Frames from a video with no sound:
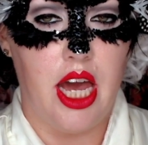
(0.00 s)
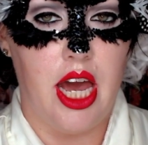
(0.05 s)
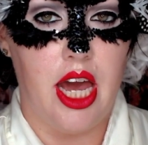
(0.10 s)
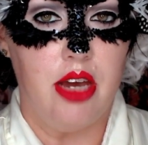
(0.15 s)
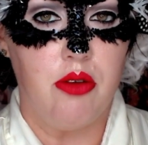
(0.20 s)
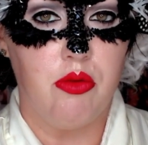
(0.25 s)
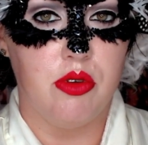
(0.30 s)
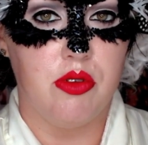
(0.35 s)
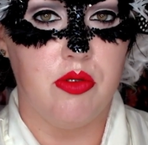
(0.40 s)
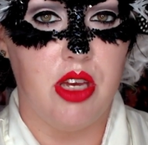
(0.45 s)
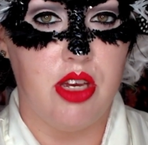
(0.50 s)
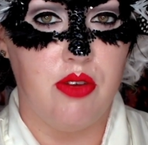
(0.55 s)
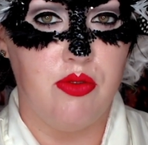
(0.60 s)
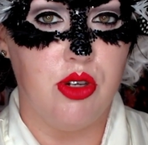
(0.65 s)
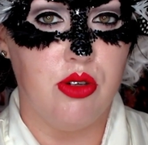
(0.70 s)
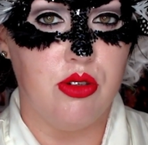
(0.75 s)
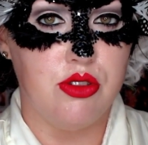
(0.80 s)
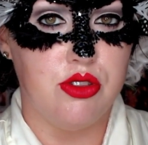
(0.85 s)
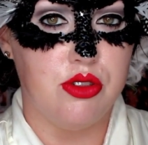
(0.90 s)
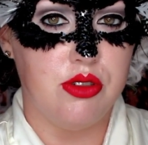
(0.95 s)
If you
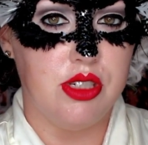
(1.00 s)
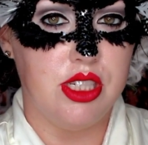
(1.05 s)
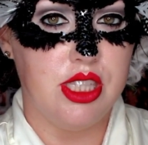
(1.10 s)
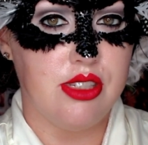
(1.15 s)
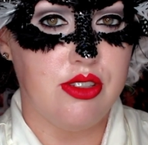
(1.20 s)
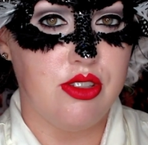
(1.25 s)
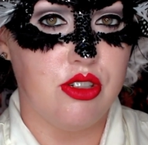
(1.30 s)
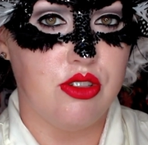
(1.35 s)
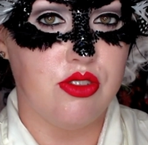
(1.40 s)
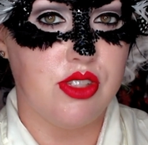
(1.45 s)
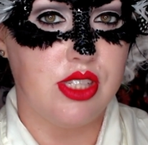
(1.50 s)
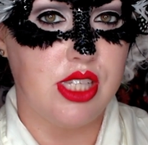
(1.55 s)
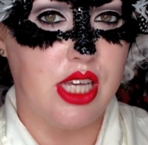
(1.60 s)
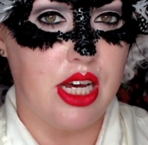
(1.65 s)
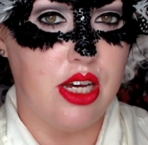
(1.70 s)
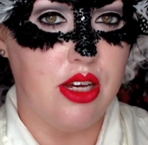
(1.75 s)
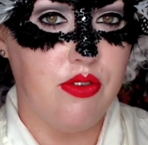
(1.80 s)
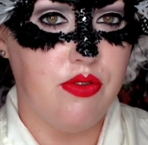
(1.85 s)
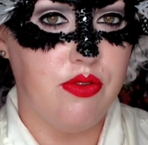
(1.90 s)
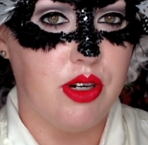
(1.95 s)
were doing this
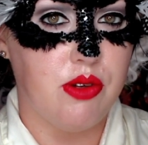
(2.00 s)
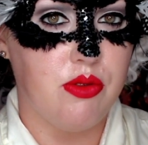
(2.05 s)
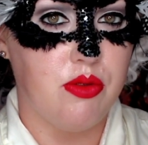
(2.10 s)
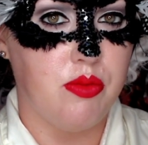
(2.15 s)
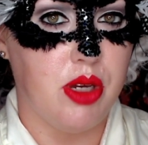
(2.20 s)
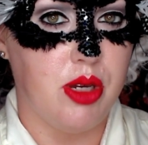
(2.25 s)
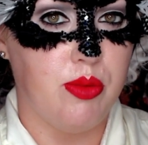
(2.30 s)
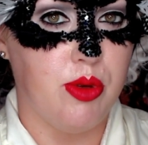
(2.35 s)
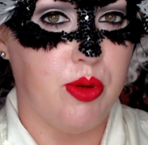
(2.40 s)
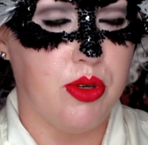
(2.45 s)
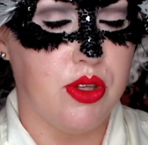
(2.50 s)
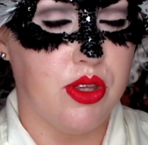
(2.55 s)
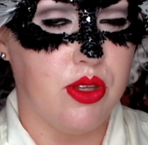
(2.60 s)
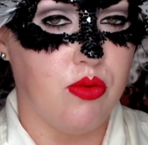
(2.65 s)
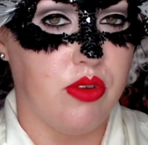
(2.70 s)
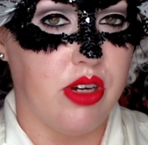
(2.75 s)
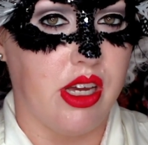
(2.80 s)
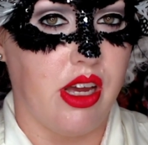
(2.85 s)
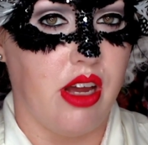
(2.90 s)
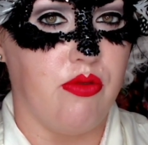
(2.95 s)
yourself, I would maybe put the
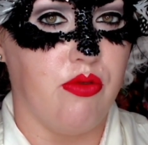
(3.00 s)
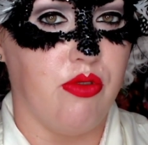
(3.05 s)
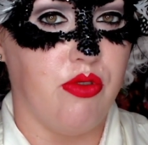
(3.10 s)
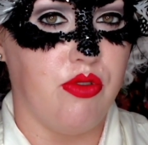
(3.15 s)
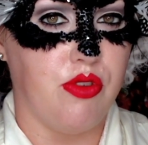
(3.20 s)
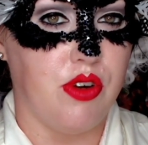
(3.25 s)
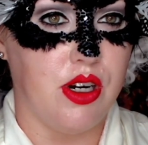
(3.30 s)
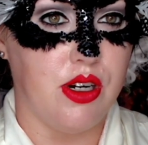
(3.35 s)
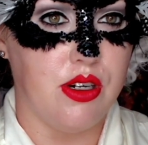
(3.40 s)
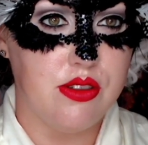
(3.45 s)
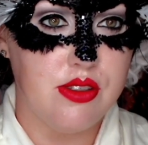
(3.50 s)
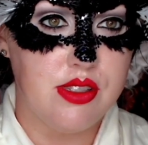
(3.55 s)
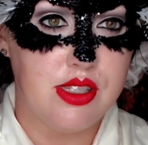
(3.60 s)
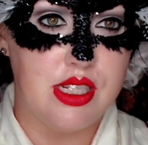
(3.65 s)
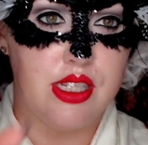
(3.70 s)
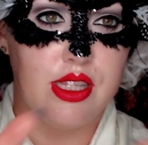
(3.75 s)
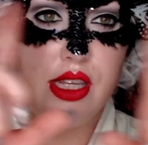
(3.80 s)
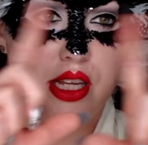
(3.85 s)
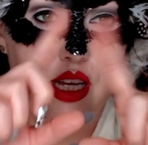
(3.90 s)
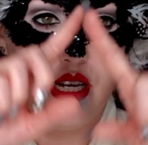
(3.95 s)
wig on first
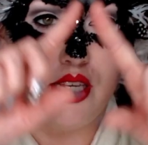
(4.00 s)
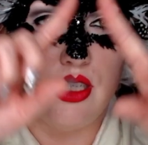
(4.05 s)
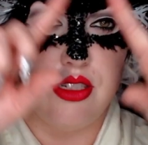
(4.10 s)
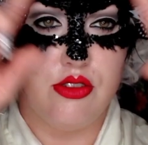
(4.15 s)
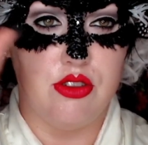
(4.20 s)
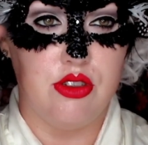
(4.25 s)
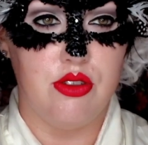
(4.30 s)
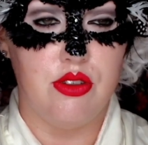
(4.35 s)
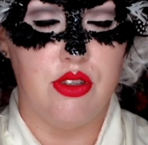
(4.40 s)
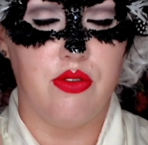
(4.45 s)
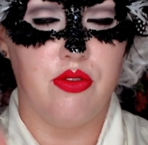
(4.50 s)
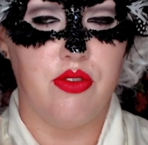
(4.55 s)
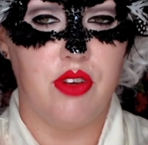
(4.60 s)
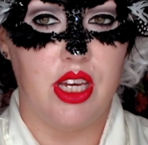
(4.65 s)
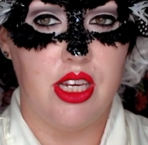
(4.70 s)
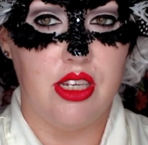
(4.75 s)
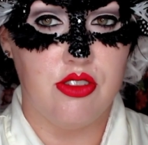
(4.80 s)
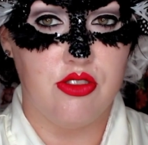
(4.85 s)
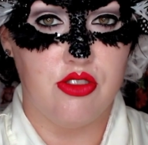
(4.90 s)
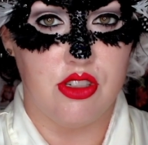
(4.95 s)
and then do the
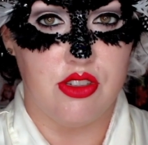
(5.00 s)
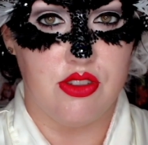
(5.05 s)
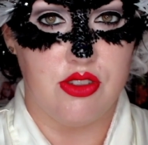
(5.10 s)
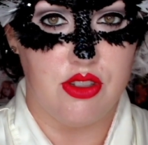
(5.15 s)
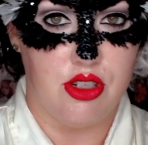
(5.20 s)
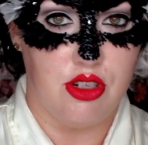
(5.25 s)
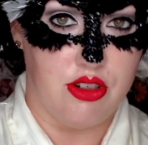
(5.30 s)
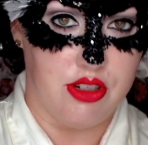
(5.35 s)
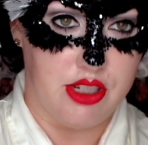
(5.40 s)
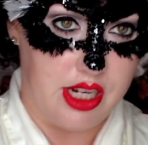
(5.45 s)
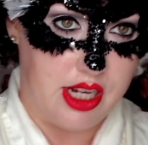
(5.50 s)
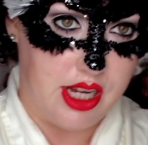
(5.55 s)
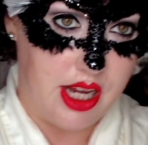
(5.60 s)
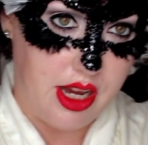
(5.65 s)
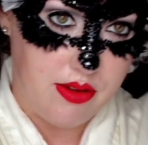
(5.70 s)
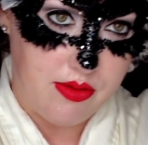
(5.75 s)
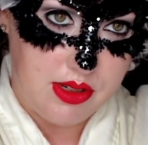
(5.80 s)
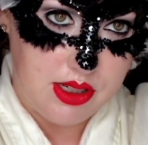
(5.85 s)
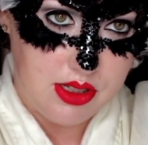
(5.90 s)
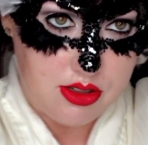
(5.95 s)
face, just so you're not
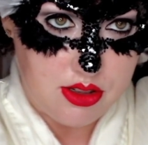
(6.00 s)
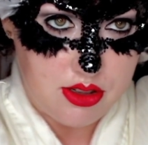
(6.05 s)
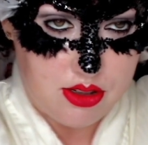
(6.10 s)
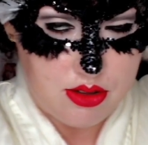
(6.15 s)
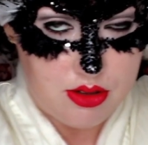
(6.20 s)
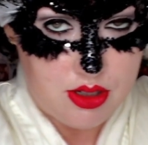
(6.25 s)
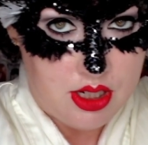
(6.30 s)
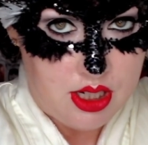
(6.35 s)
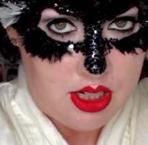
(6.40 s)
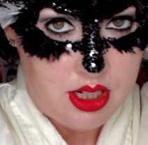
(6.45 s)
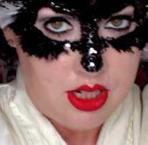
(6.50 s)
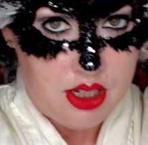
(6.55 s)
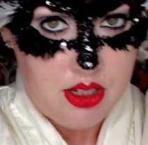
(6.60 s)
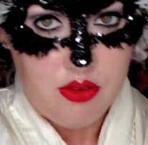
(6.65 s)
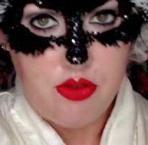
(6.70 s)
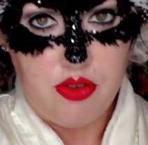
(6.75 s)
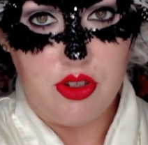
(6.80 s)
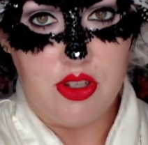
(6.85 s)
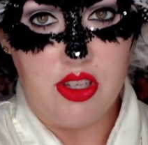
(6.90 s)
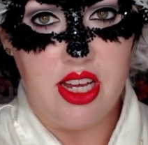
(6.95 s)
having to
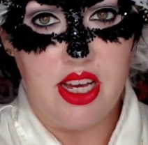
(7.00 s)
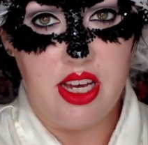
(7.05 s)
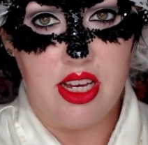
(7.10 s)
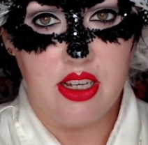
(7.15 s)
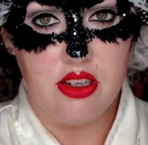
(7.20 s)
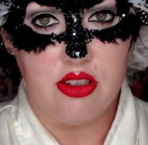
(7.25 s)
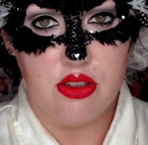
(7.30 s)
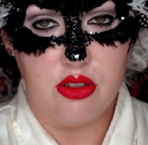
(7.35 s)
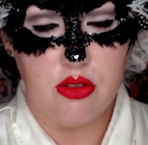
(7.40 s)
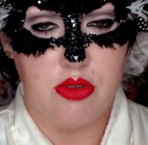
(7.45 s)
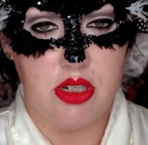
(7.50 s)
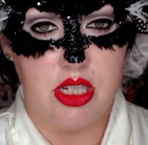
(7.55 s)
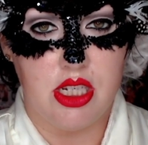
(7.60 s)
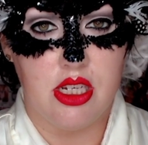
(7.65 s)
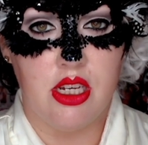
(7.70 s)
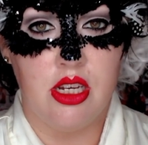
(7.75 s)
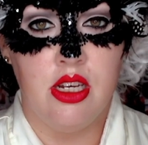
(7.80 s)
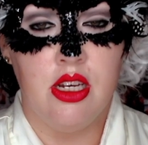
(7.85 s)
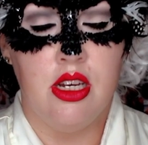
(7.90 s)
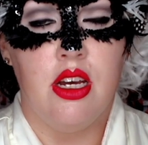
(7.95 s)
finagle the
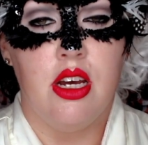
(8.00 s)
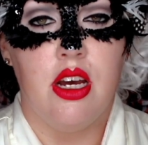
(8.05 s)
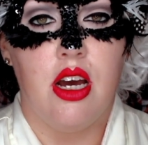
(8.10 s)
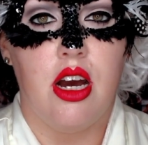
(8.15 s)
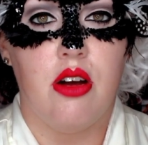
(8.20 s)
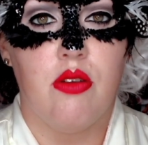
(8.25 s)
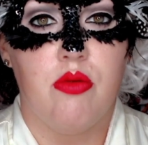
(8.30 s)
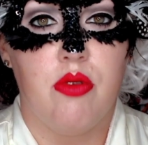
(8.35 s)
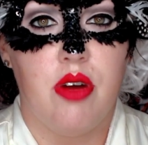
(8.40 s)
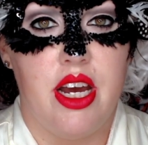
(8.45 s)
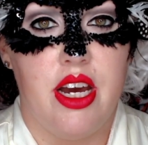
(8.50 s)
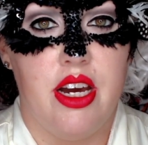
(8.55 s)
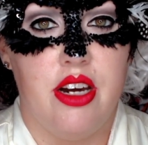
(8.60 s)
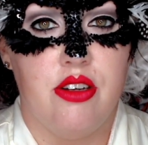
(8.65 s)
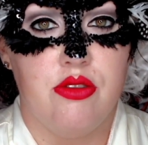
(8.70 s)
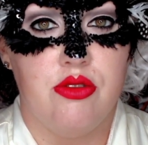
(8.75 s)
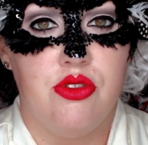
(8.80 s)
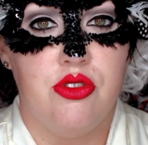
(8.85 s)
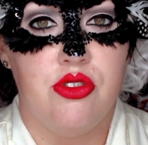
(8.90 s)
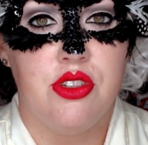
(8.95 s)
wig
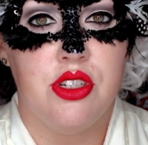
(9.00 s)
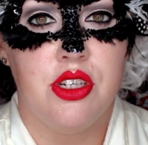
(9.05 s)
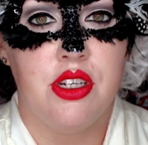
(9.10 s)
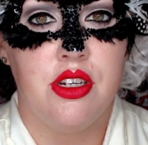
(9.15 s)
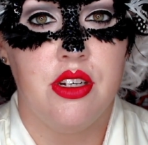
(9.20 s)
around